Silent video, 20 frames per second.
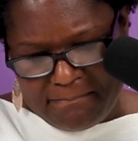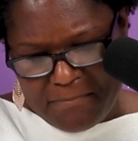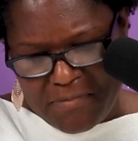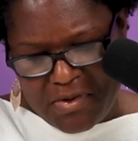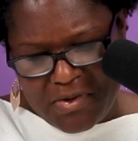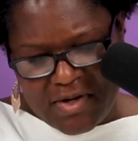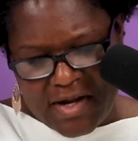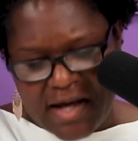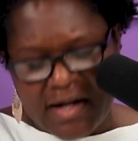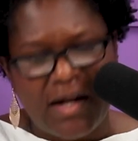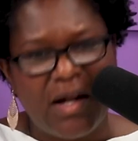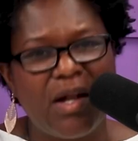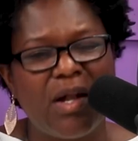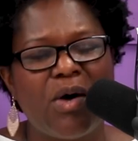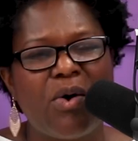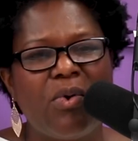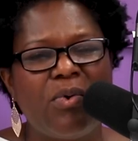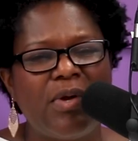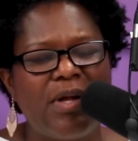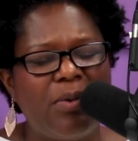You're not
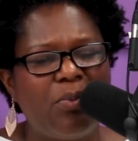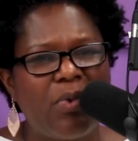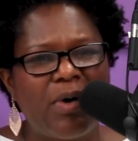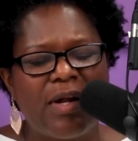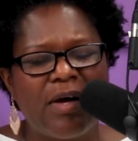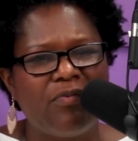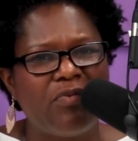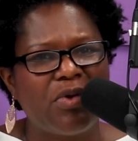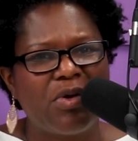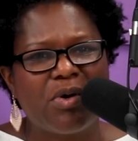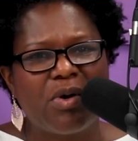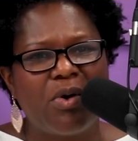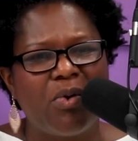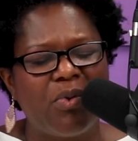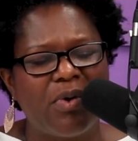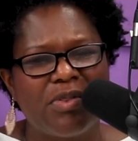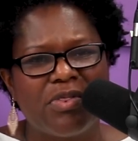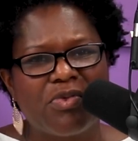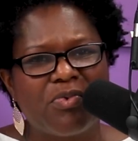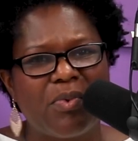alone in whatever you're
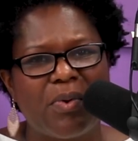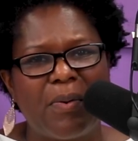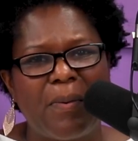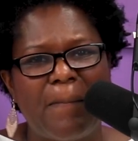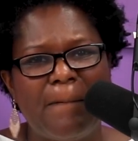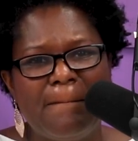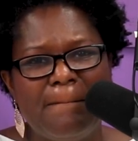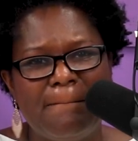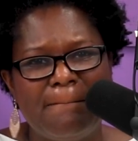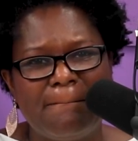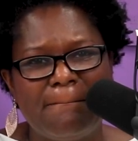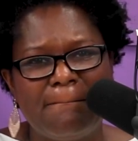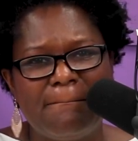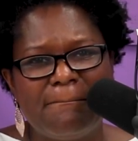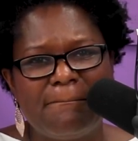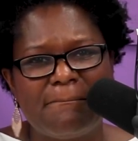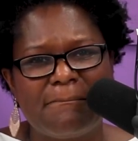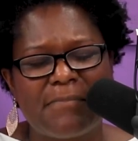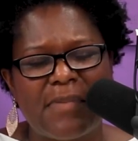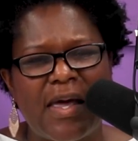going through.
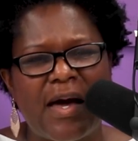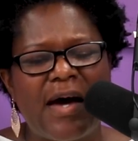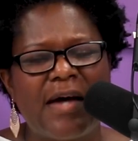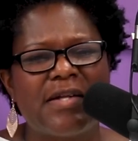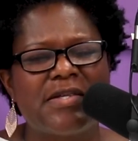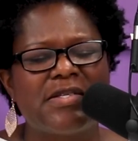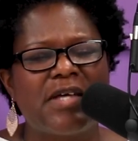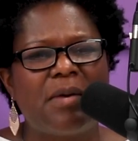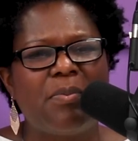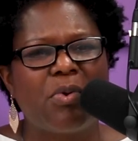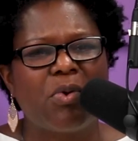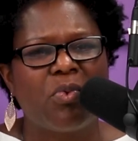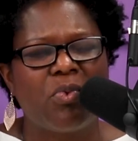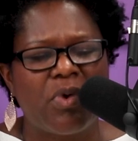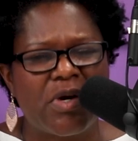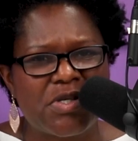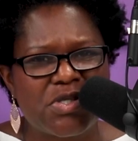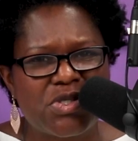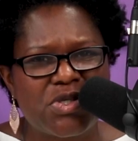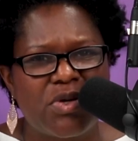God is able to
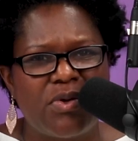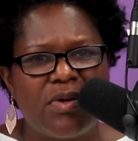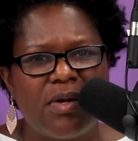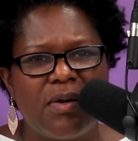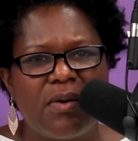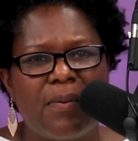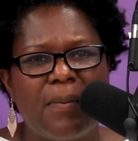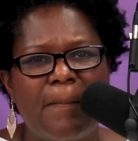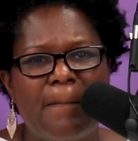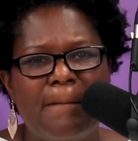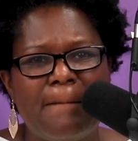rescue you,